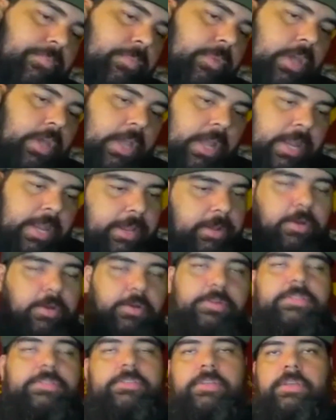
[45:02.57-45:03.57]
and he
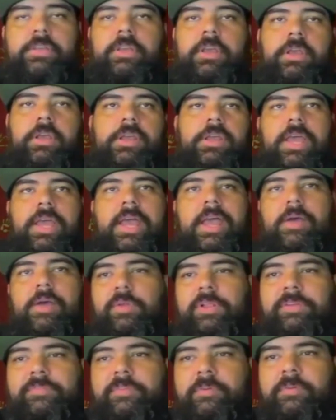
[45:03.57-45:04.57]
goes,
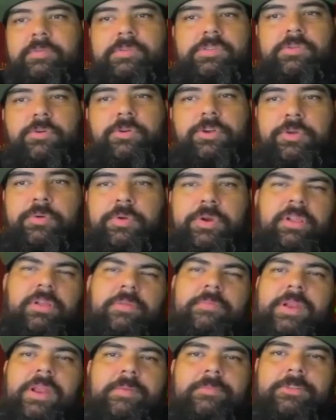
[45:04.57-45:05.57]
well, if it was torn, you wouldn't
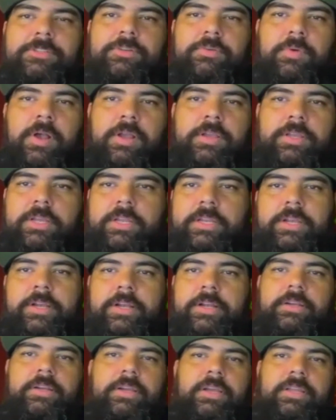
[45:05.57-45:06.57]
have been able to walk in
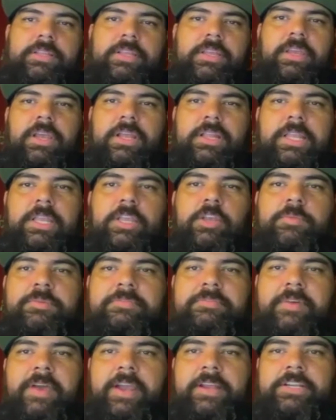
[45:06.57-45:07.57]
here. I think you'll
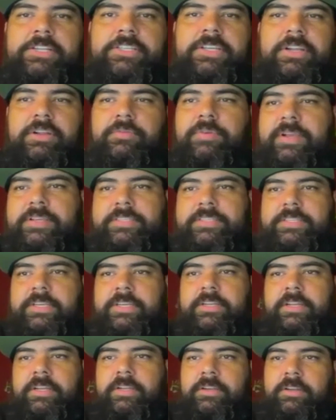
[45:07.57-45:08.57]
be fine. You just need to rest
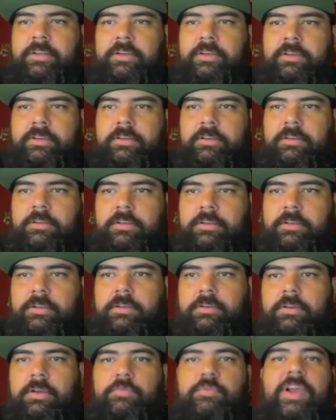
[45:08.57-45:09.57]
it and
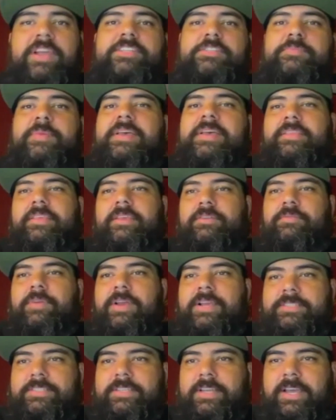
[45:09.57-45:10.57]
rice method,
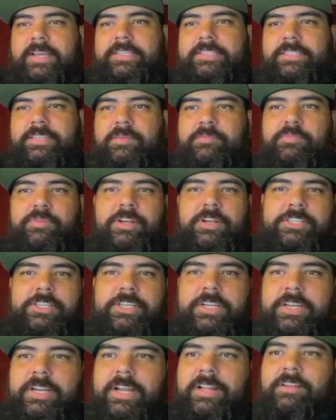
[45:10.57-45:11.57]
rest, ice,
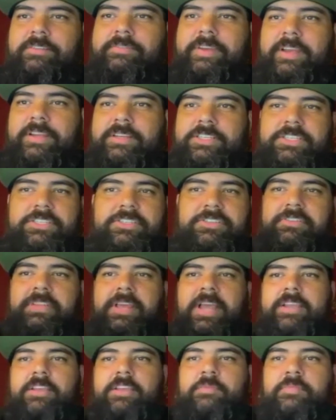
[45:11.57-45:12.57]
compression, and elevate. Just do
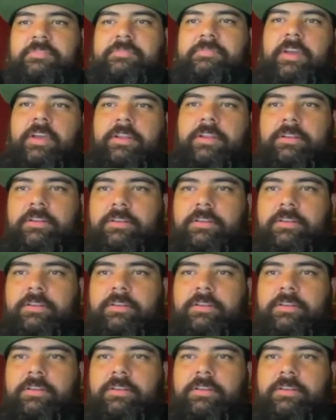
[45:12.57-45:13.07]
that, you'll be fine.